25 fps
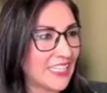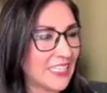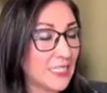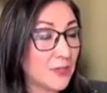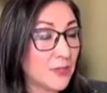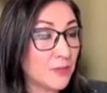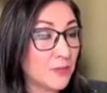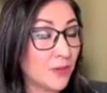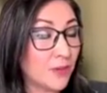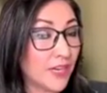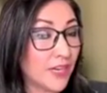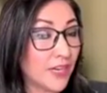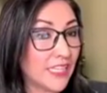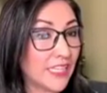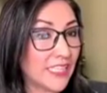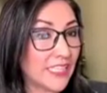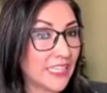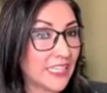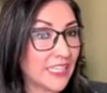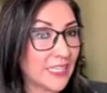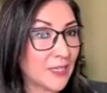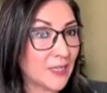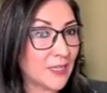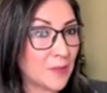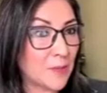But
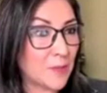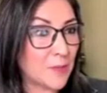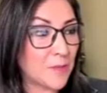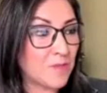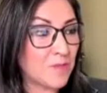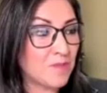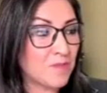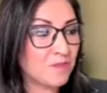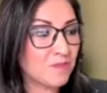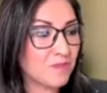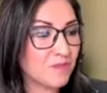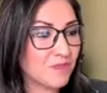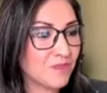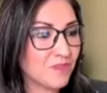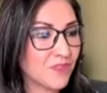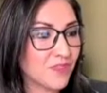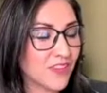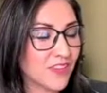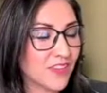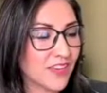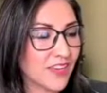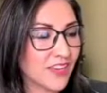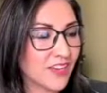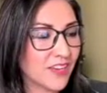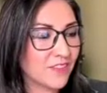
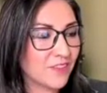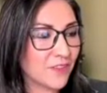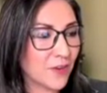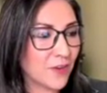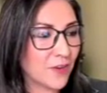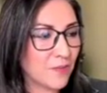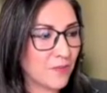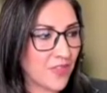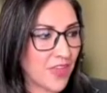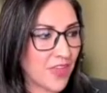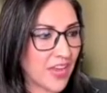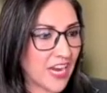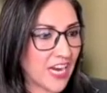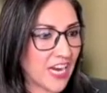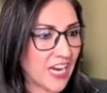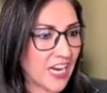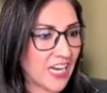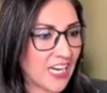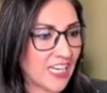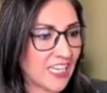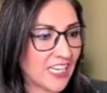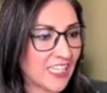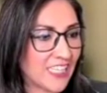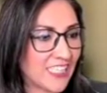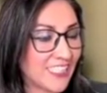from
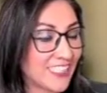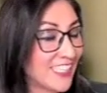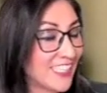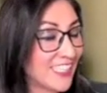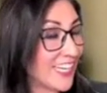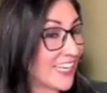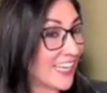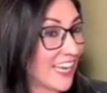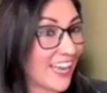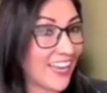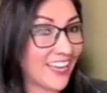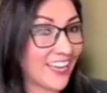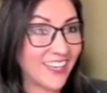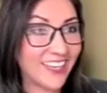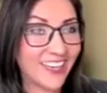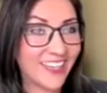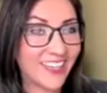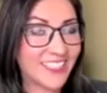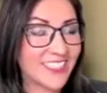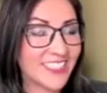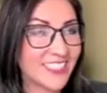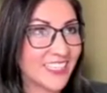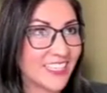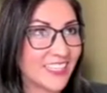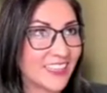there, again, I
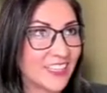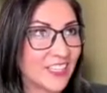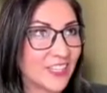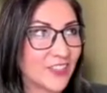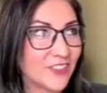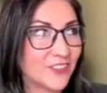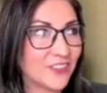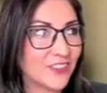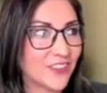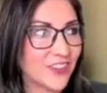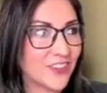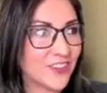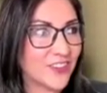stayed there for another